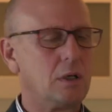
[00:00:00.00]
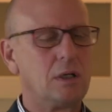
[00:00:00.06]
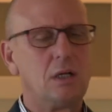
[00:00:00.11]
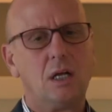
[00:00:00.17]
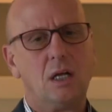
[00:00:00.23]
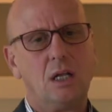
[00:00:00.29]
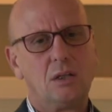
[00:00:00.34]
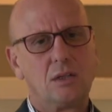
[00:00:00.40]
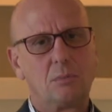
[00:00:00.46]

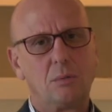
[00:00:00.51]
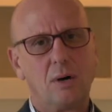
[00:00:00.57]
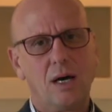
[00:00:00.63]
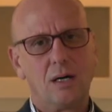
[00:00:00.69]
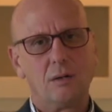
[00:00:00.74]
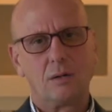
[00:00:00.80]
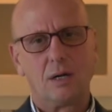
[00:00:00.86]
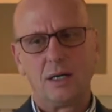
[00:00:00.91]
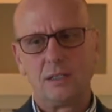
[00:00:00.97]
but the
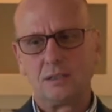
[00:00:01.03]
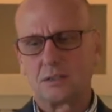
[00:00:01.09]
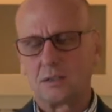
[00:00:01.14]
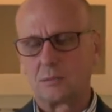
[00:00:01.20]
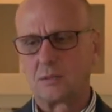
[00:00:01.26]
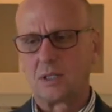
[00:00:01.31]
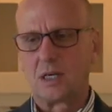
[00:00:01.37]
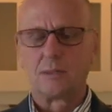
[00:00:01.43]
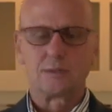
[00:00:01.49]
bottom line
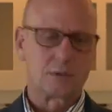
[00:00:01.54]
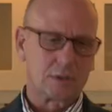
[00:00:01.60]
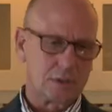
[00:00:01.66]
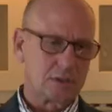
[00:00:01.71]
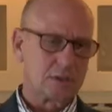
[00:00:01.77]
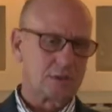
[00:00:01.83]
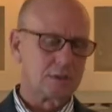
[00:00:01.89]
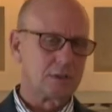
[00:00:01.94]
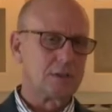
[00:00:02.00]
sometimes
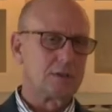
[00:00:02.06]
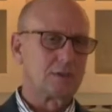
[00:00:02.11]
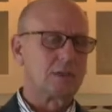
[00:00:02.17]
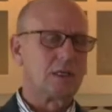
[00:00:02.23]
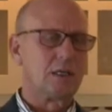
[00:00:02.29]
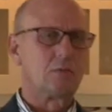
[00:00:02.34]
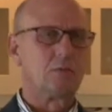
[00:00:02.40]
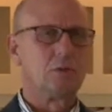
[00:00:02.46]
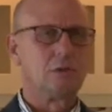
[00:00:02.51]
is
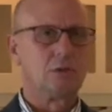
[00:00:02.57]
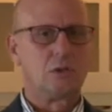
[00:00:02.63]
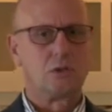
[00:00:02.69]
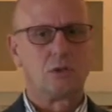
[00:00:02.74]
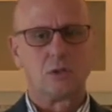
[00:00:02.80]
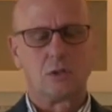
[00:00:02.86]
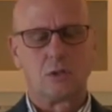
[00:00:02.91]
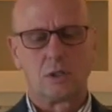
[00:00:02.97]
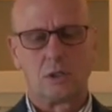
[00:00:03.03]
that when
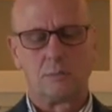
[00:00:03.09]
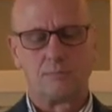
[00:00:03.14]
you're,